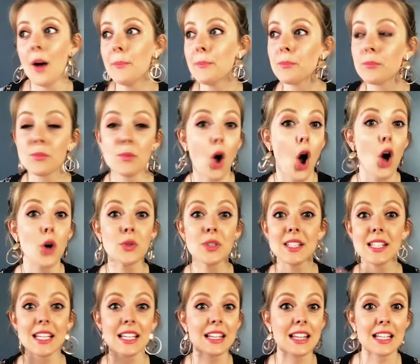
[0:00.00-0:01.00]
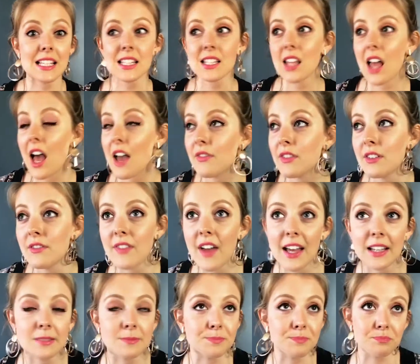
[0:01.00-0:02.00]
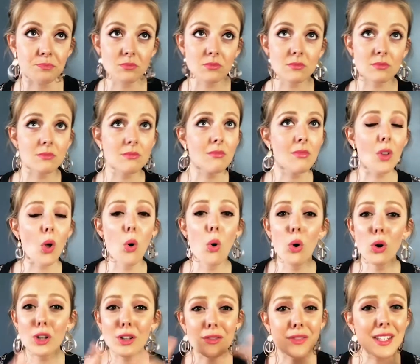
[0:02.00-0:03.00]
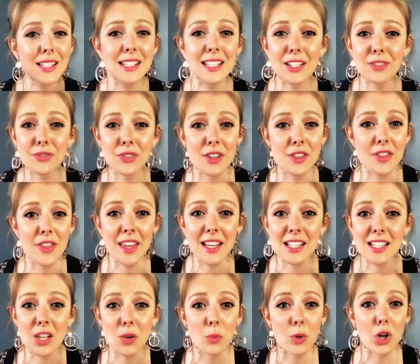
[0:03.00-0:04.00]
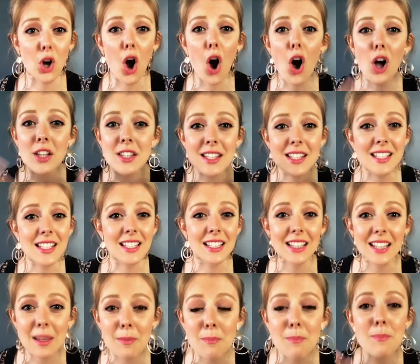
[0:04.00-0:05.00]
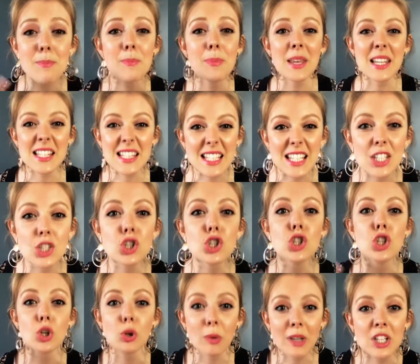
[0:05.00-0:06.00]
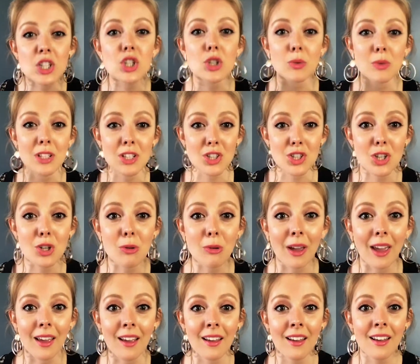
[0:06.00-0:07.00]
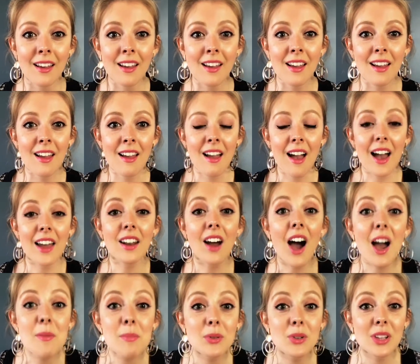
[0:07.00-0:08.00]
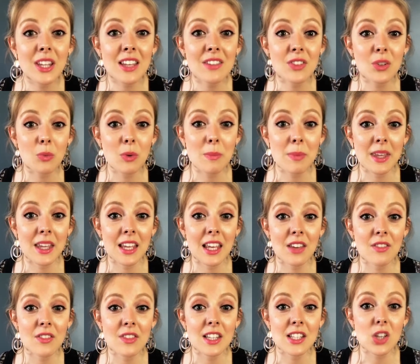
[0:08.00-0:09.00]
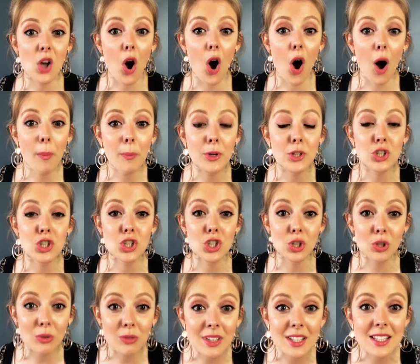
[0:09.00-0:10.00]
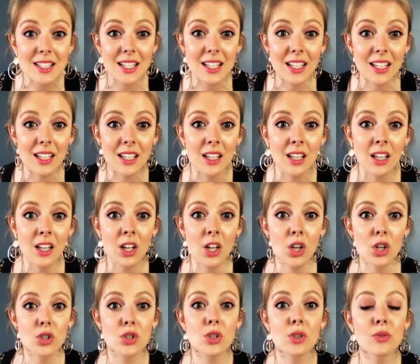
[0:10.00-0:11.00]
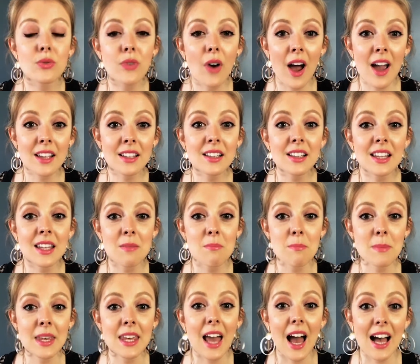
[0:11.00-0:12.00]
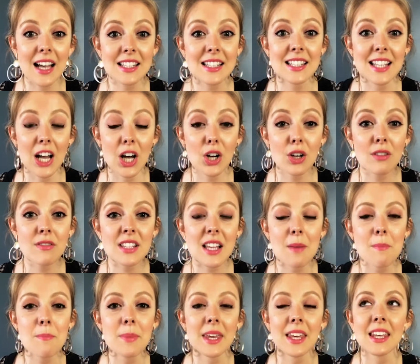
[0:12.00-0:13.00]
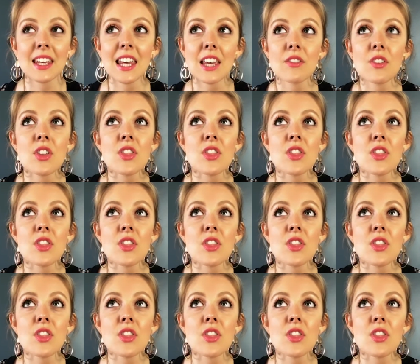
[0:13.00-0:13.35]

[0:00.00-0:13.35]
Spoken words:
hosting this live event. All of these different things that we're constantly busy doing. And I believe that we're being given this opportunity to finally meet ourselves and being given the